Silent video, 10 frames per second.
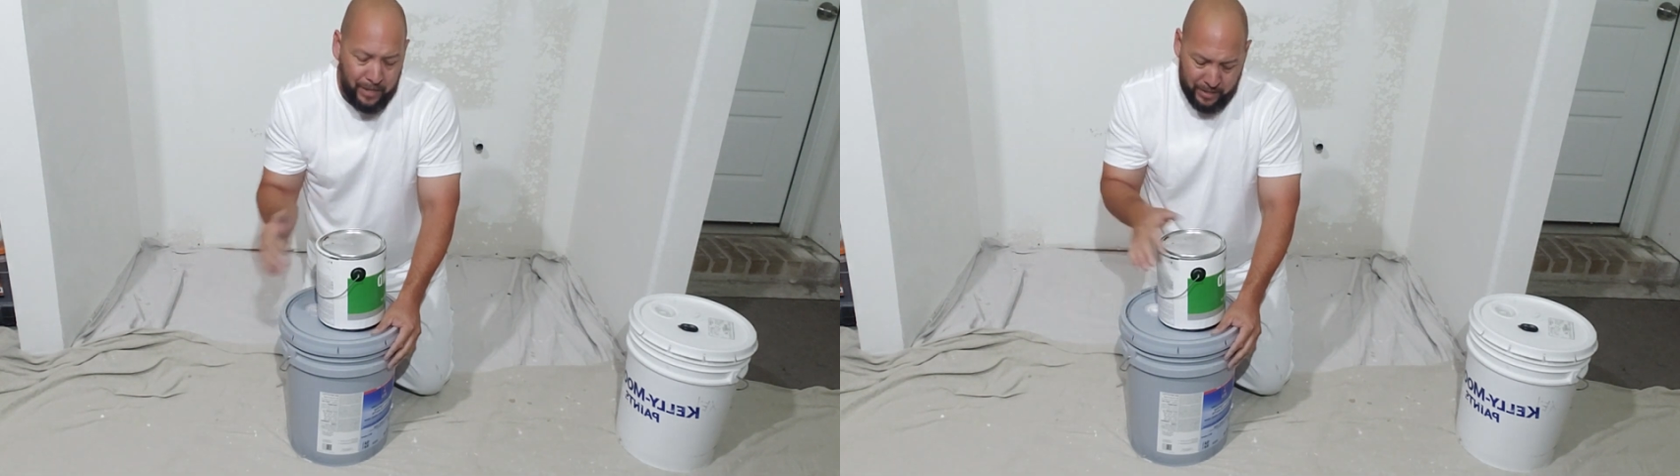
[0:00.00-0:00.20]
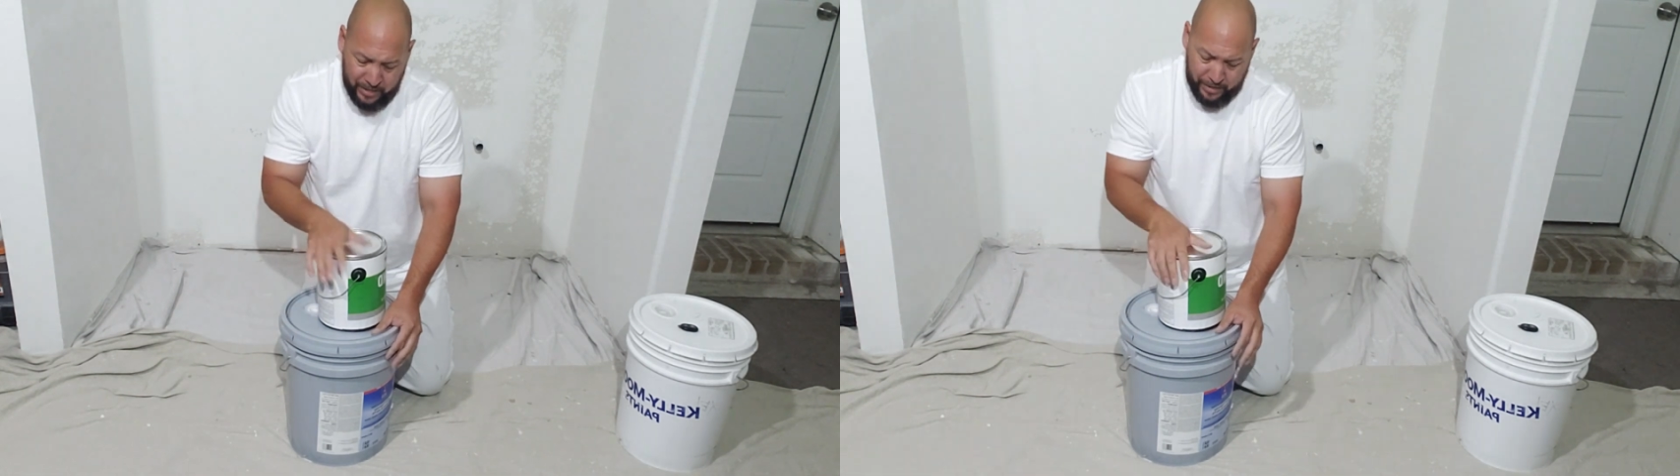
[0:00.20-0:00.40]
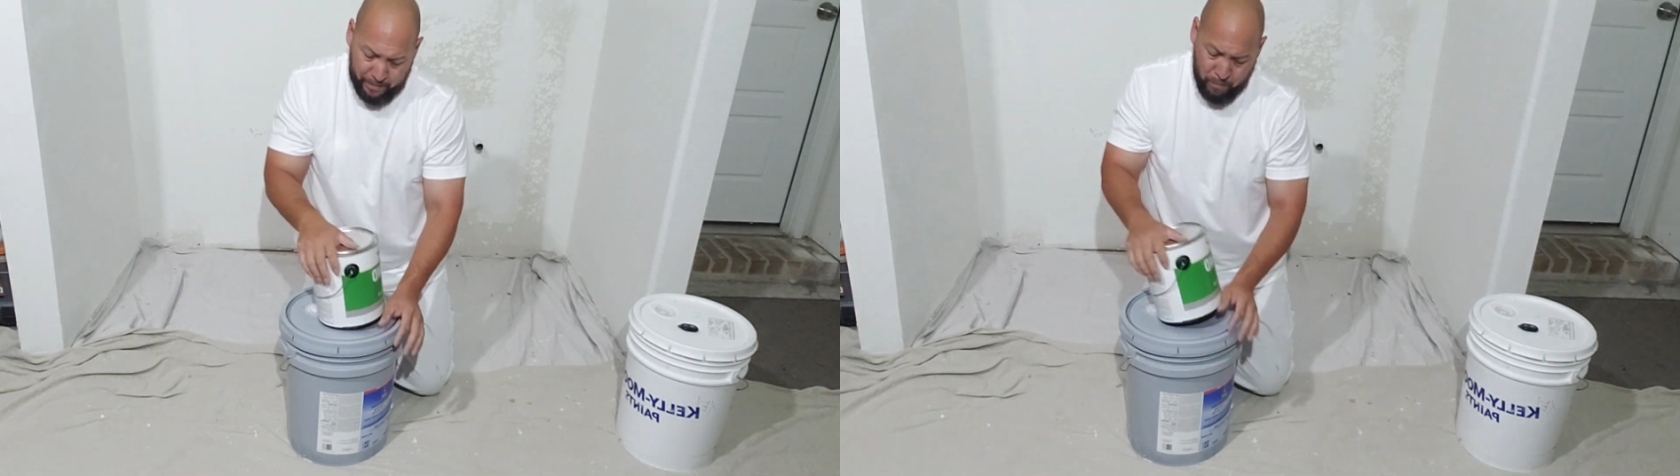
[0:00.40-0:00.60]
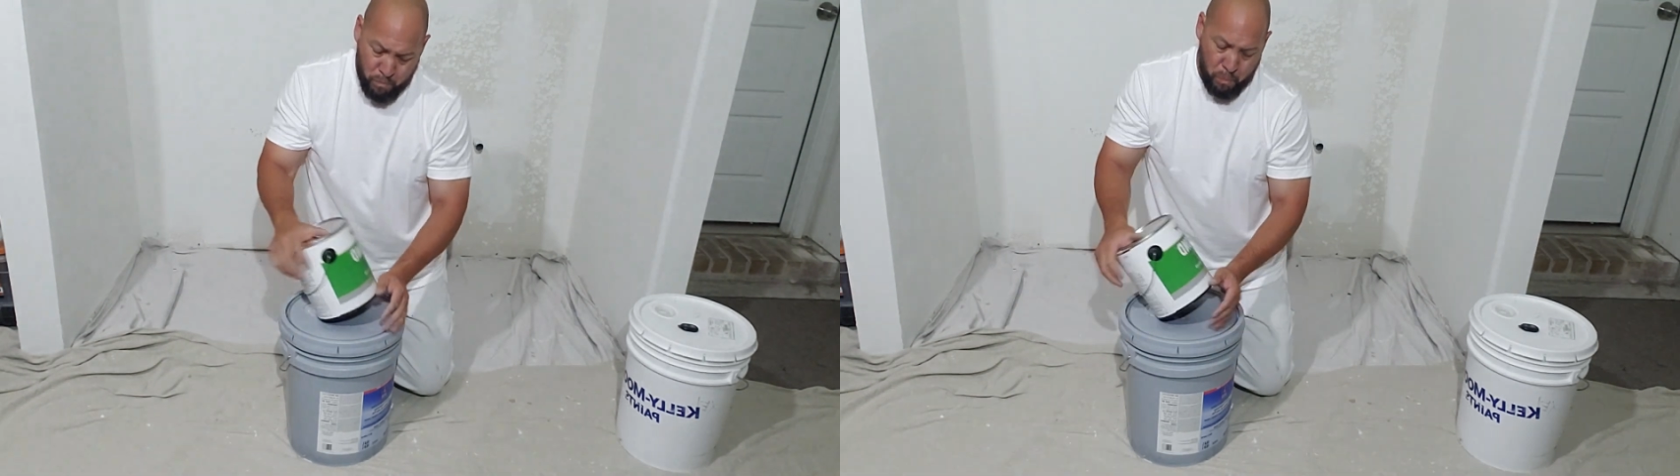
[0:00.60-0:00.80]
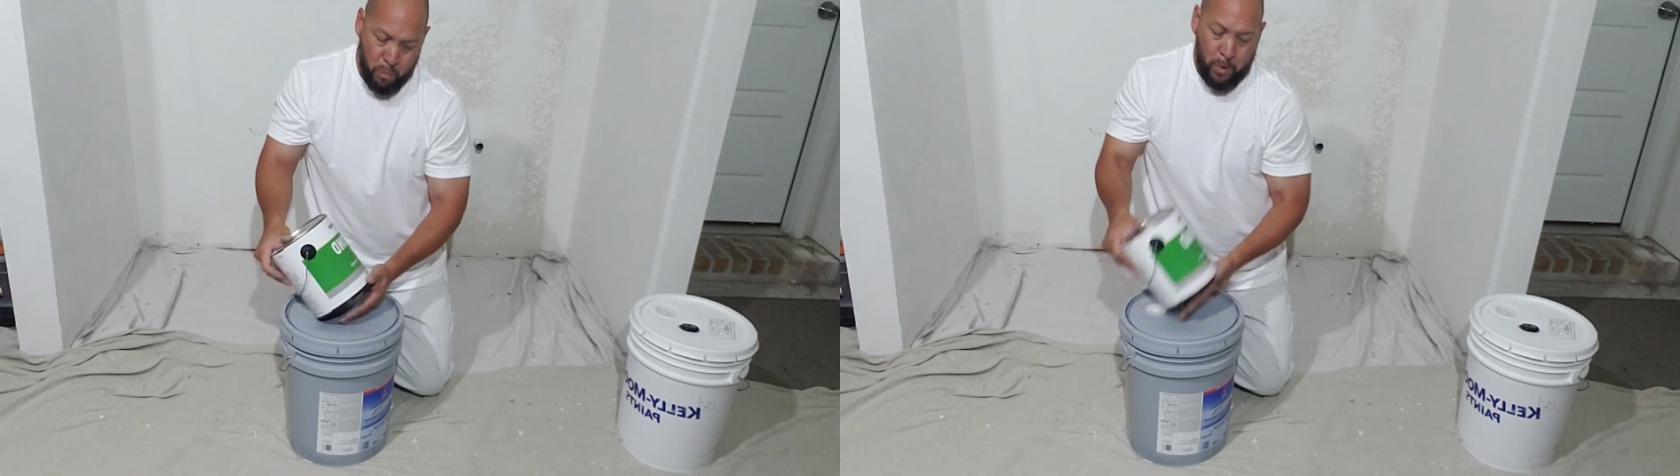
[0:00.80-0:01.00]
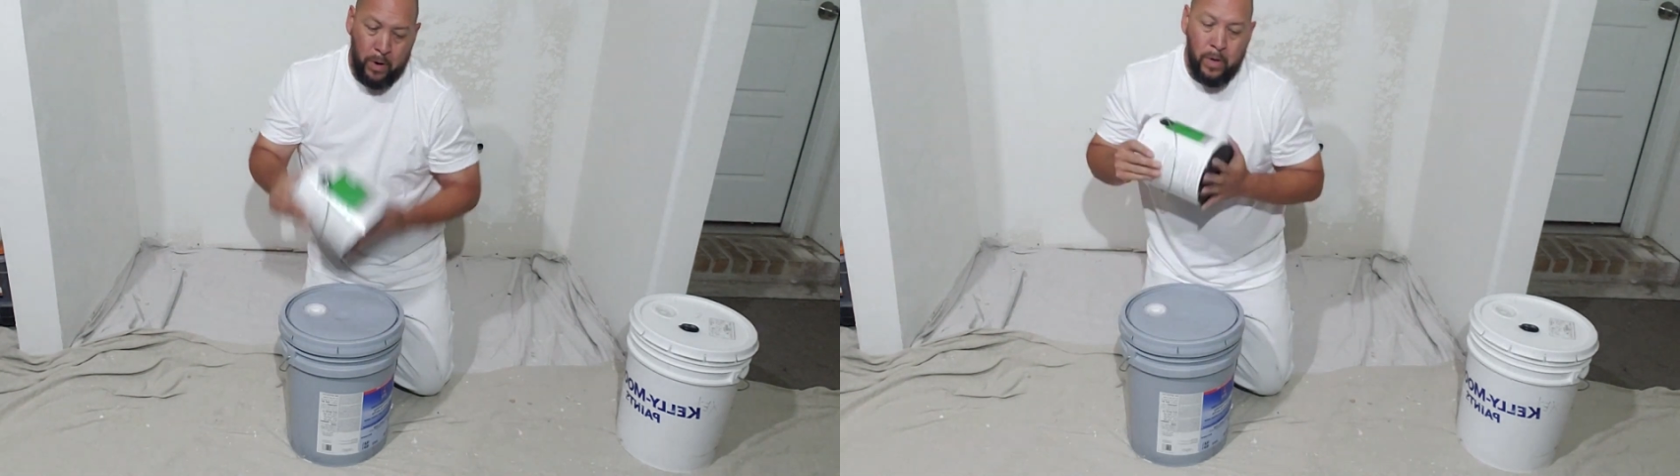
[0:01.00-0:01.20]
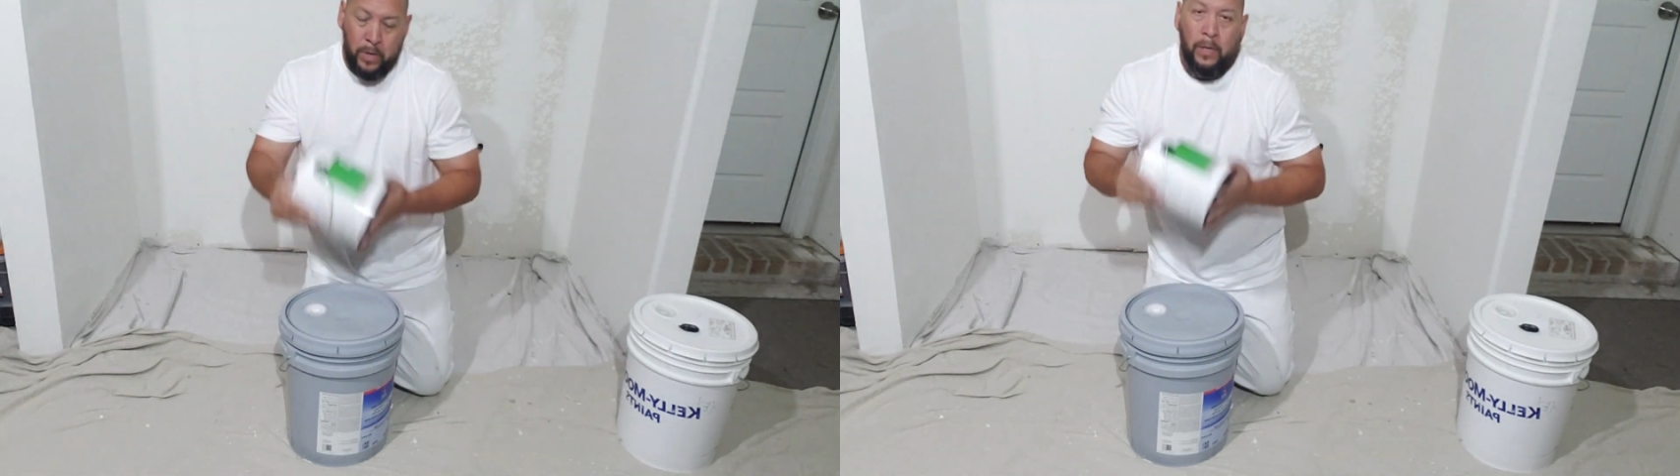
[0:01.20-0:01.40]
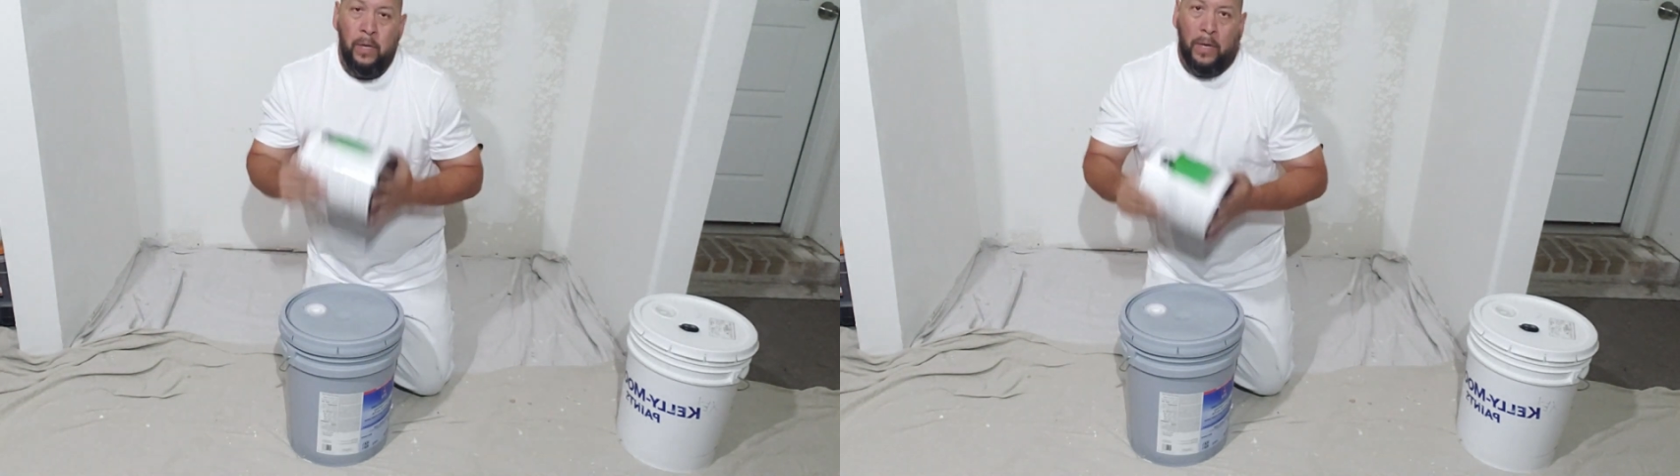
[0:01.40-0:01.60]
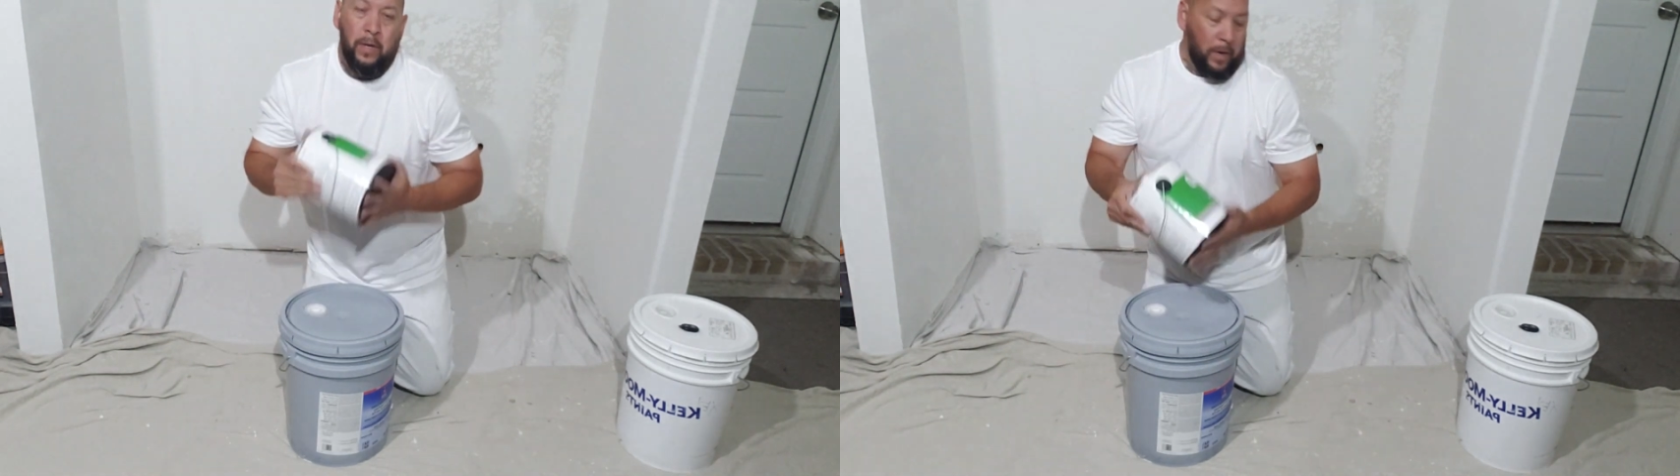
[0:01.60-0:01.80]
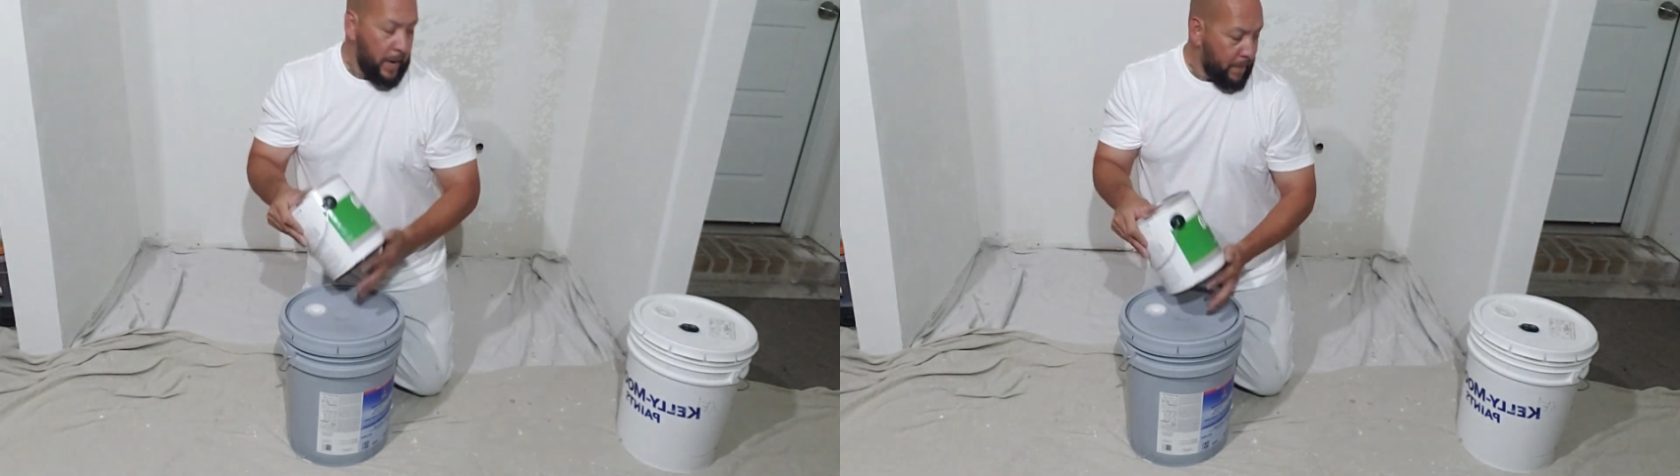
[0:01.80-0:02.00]
All
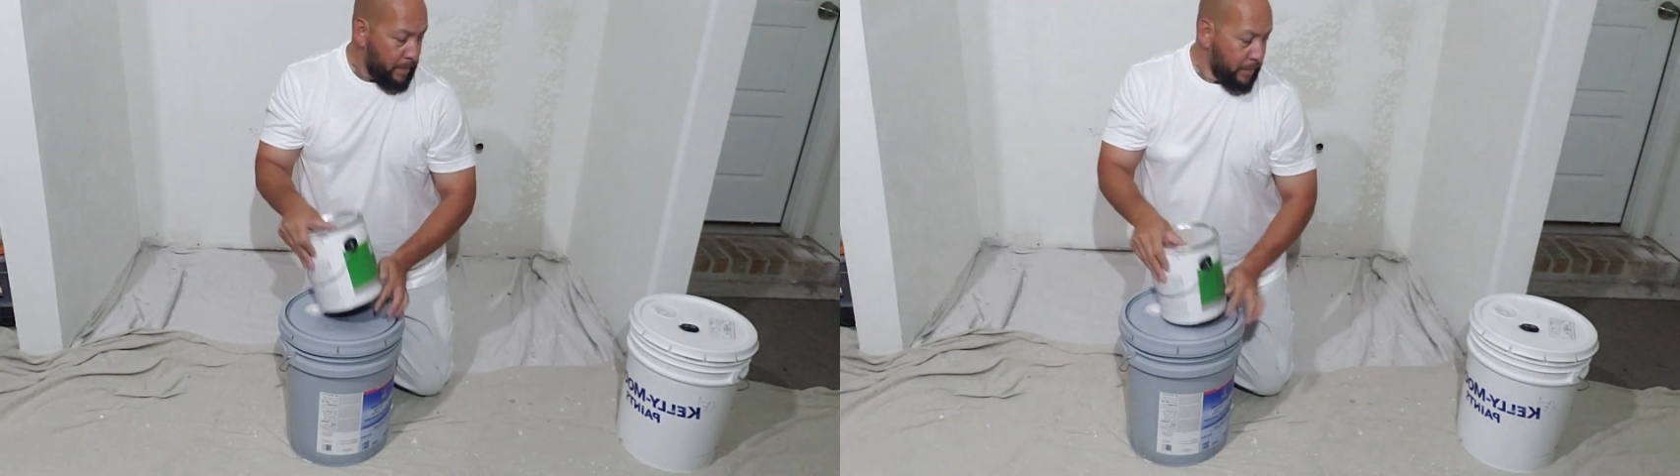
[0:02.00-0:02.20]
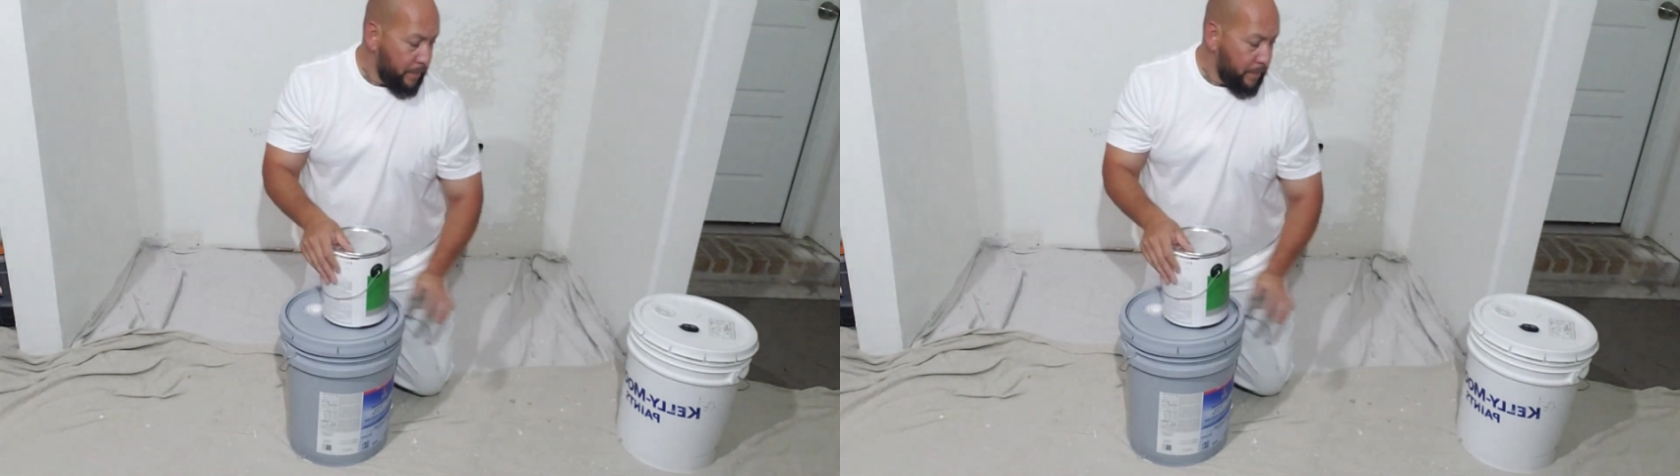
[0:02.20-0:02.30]
right,